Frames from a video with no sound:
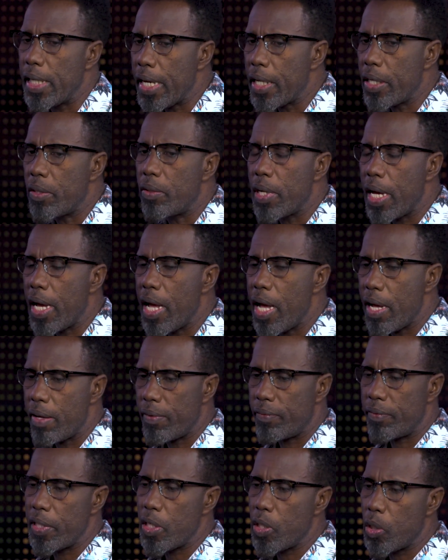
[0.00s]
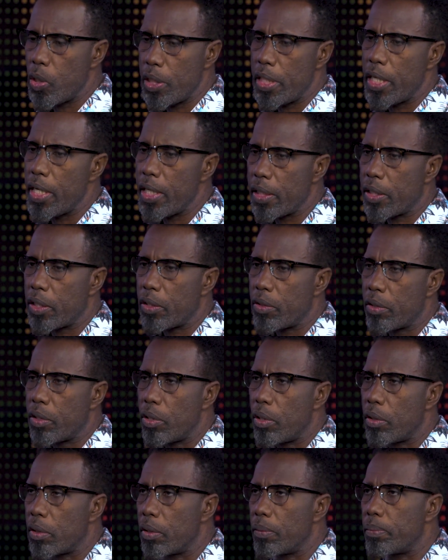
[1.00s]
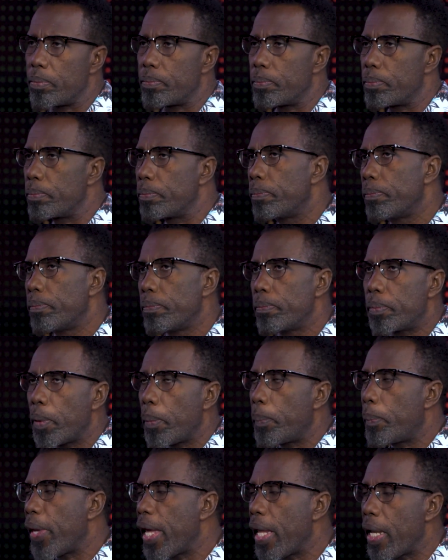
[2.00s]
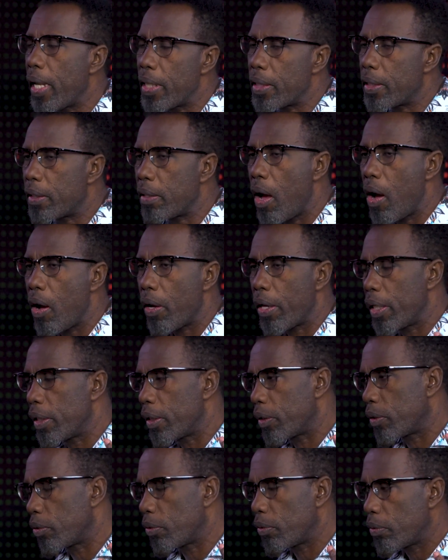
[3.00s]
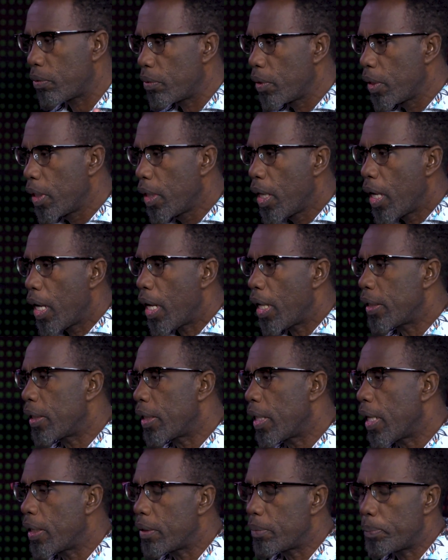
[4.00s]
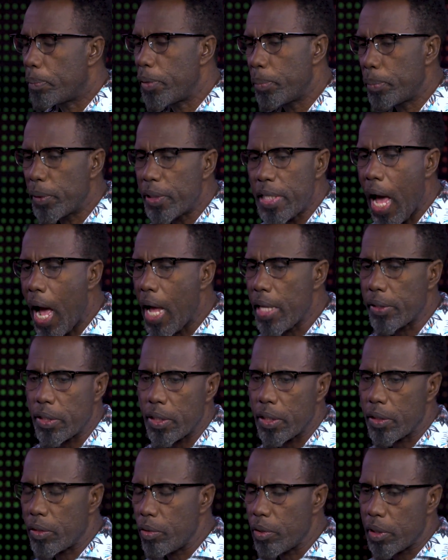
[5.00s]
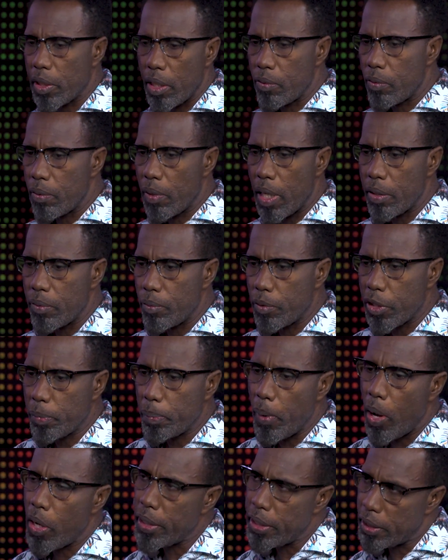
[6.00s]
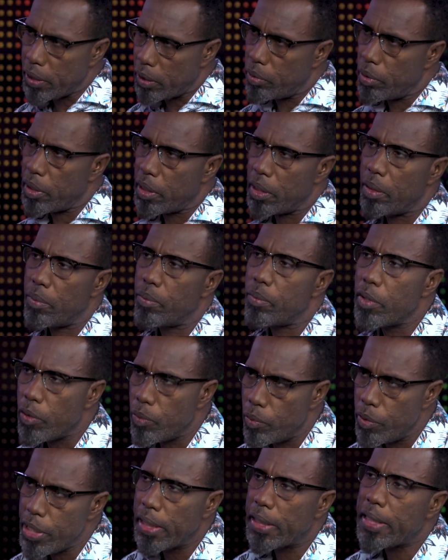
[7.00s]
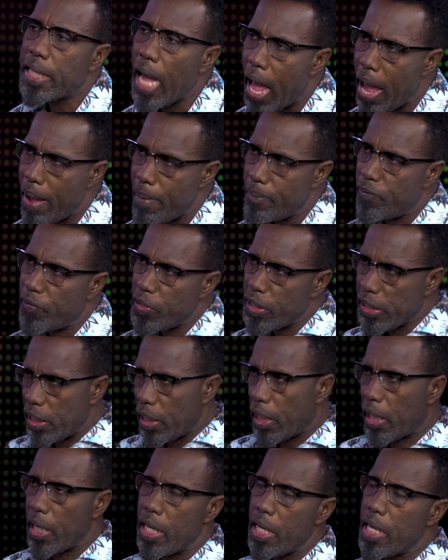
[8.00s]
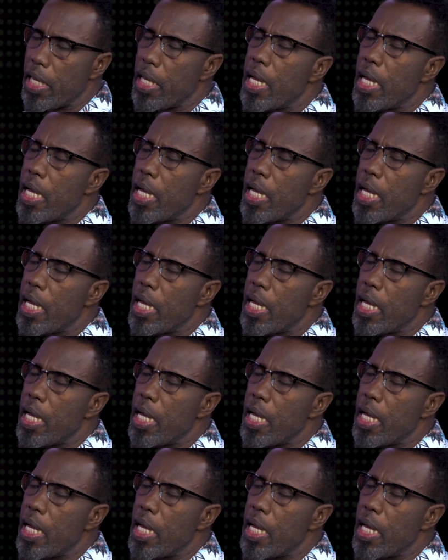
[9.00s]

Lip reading: They don't have the audience to sort of propel the song into, and people dancing to it and responding to it in real time, physically.